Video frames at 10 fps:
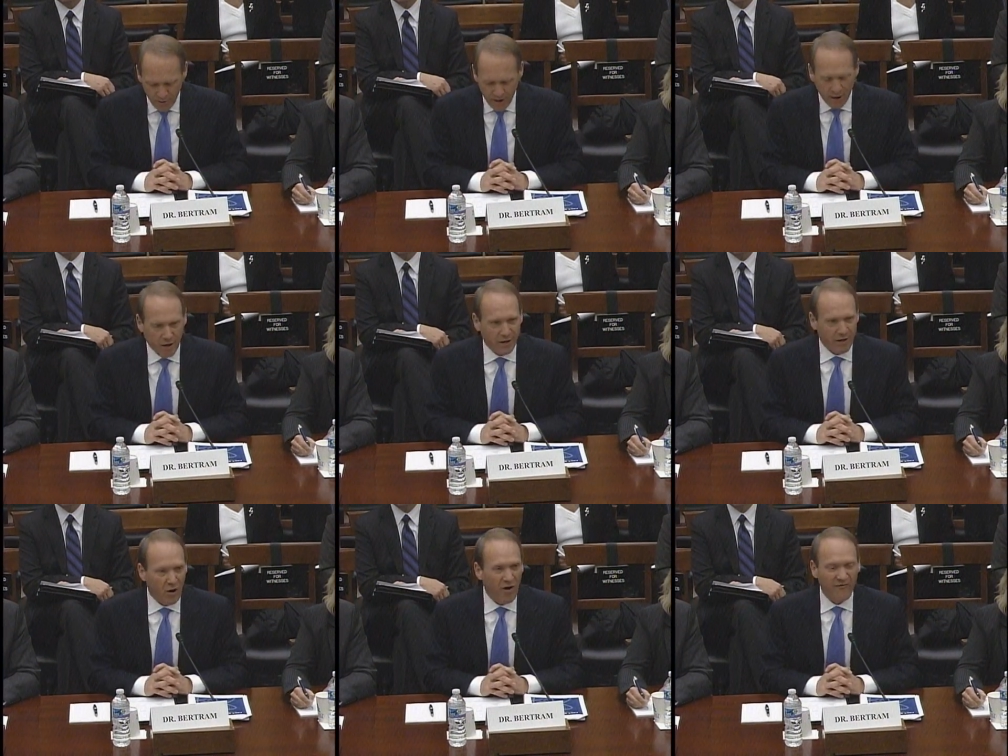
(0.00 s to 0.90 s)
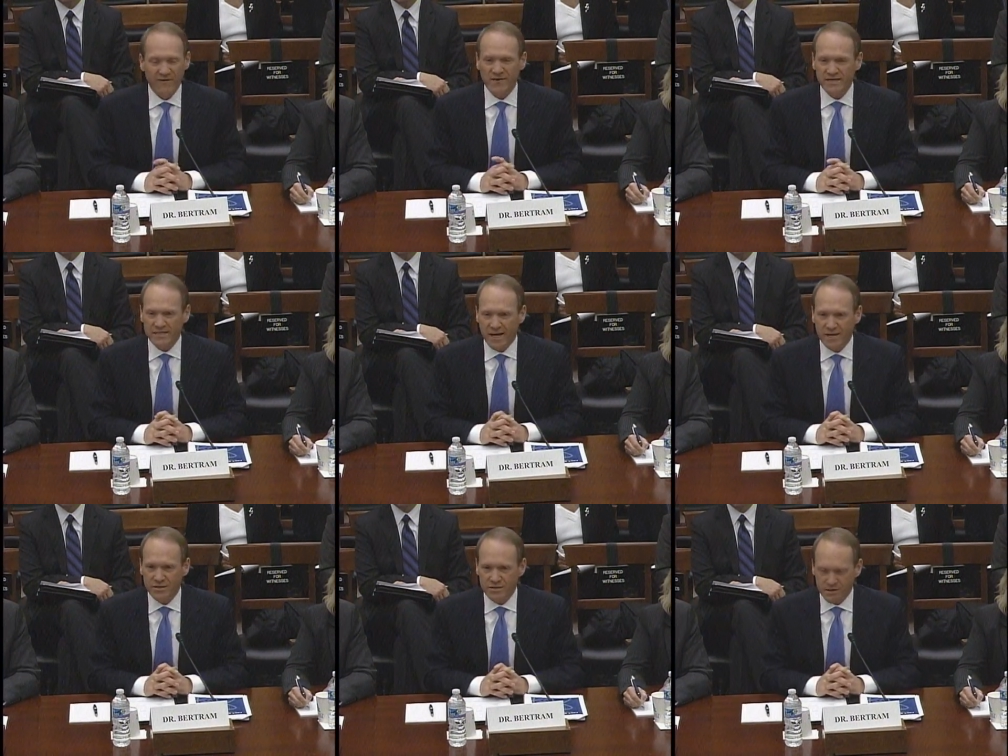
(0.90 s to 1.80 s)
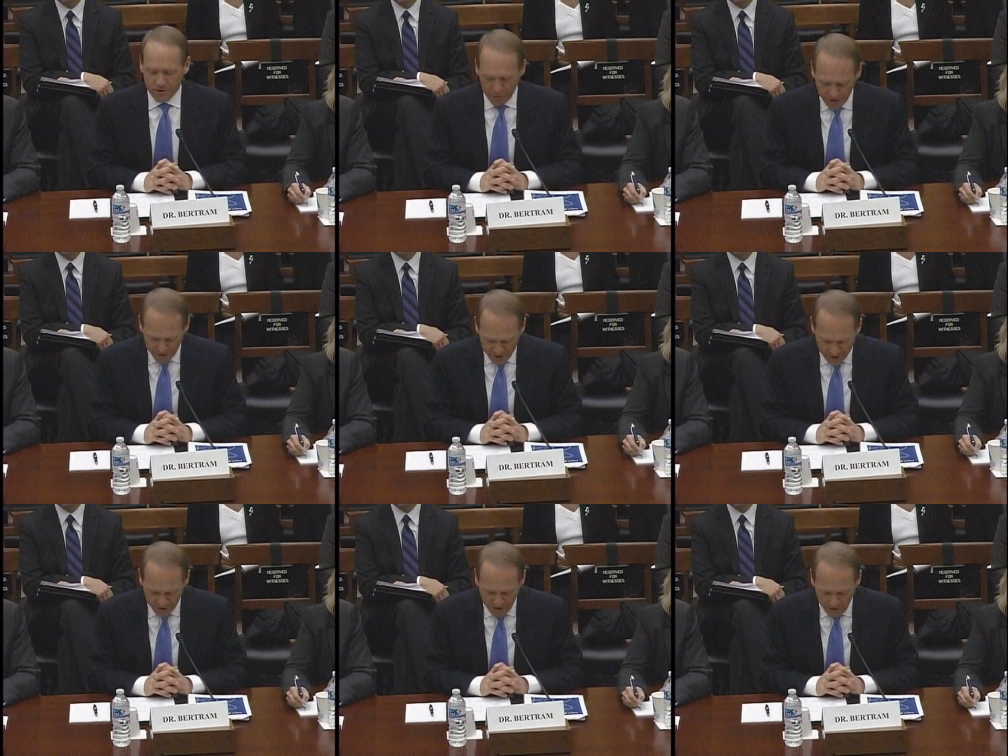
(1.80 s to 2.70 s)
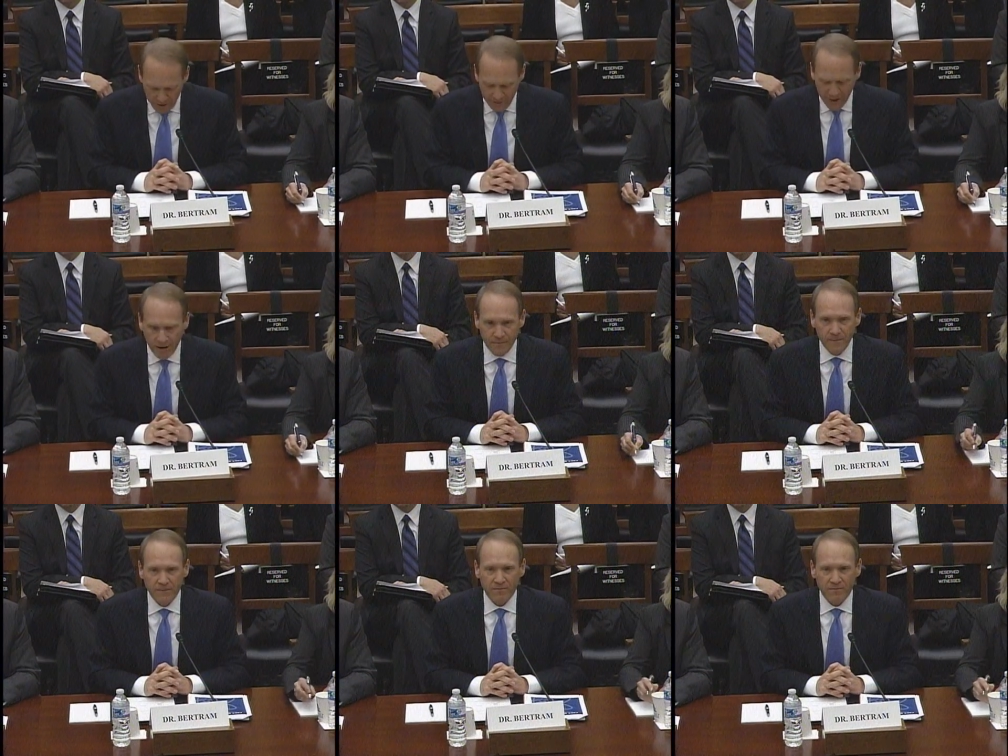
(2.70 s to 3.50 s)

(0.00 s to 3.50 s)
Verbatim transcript: We are in all 50 states, including the District of Columbia,